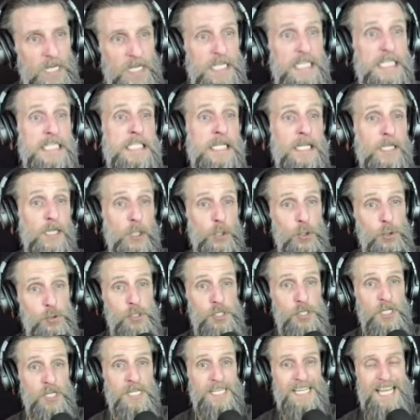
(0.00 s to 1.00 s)

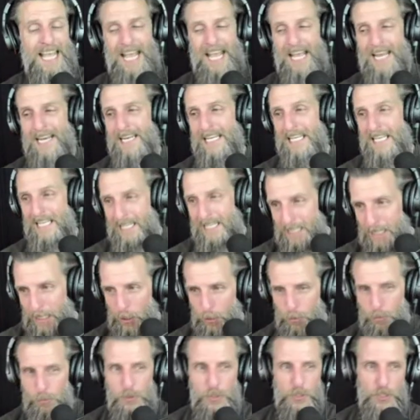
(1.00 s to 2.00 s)
delusion and
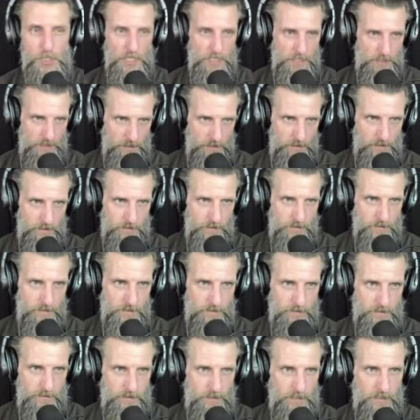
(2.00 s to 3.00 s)
illusion.
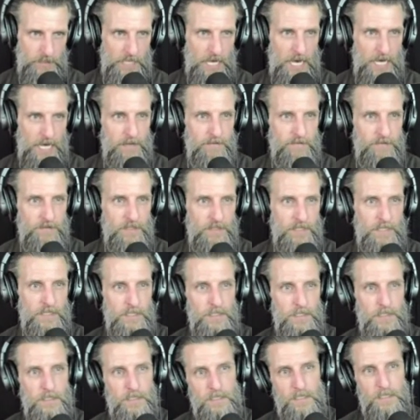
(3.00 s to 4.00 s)
A lot of
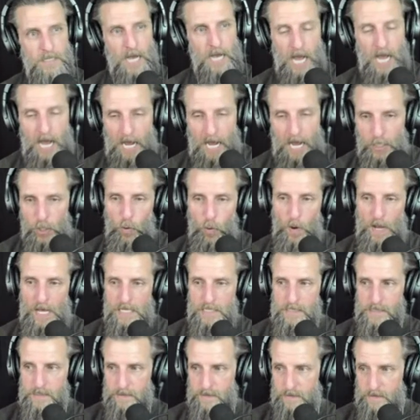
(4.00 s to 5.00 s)

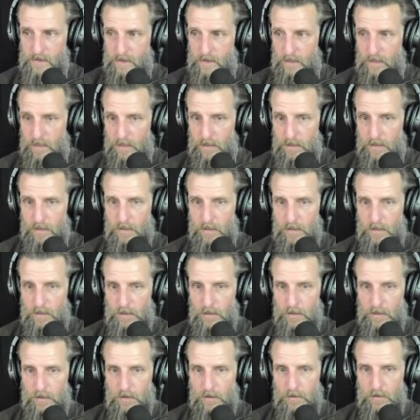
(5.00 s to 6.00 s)
IONs,
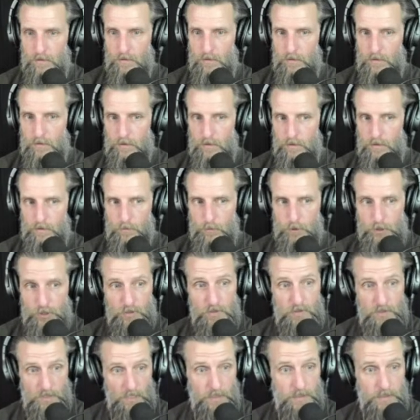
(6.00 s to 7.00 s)
which is
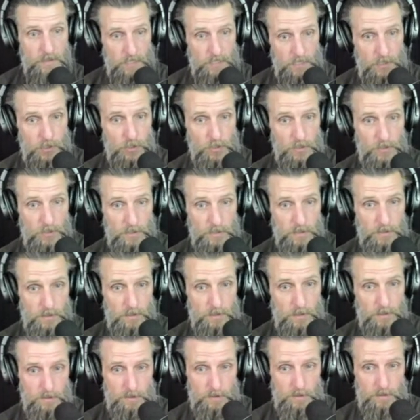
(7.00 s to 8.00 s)
done intentionally.
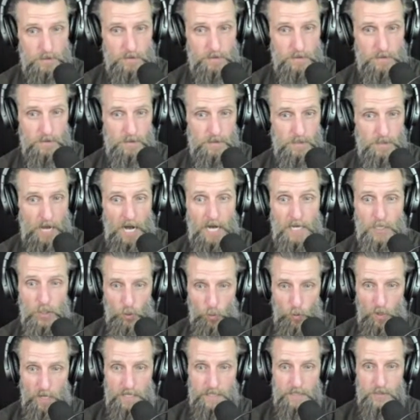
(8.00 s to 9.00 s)

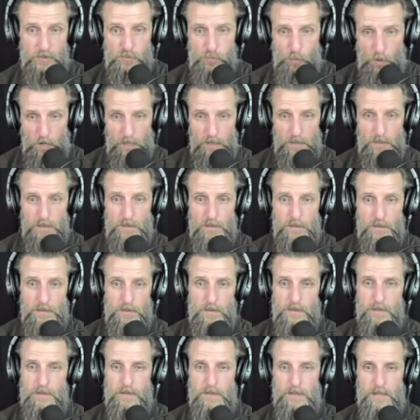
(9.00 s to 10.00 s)
ION is what?
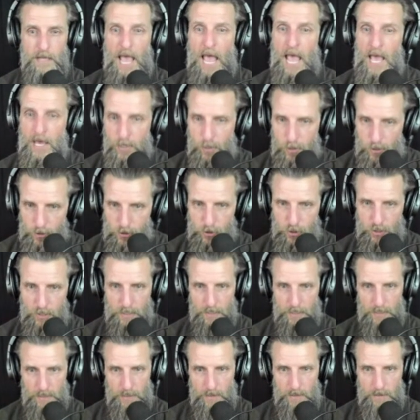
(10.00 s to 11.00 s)

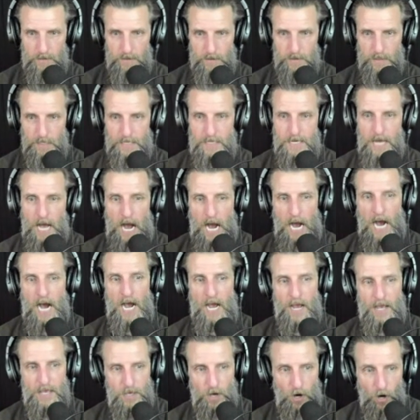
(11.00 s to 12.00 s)
Energy, an
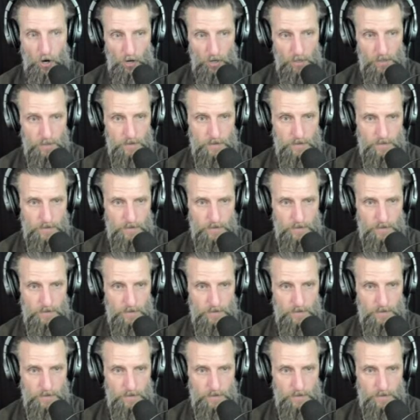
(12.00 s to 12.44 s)
ion.